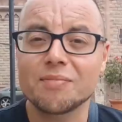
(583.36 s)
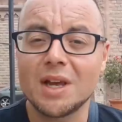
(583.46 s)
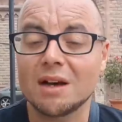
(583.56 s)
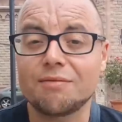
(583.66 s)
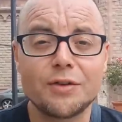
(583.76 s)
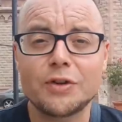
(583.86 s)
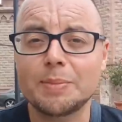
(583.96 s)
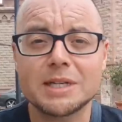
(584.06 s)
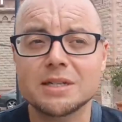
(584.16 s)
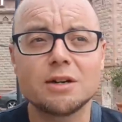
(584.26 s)
yeah, 50
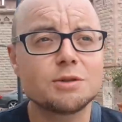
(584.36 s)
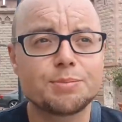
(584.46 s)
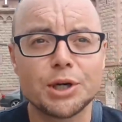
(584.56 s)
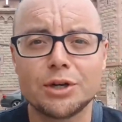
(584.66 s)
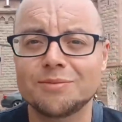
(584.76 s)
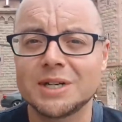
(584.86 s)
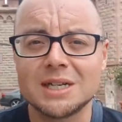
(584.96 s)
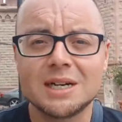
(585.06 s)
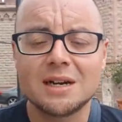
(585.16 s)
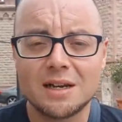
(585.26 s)
pesos, boom.
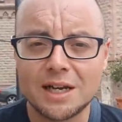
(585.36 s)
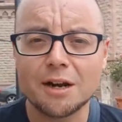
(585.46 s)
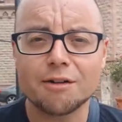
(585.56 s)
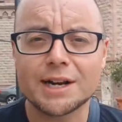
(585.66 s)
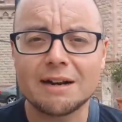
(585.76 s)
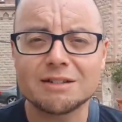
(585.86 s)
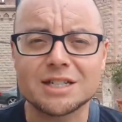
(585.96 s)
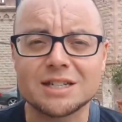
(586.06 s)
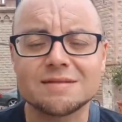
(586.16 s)
Leonora Carrington.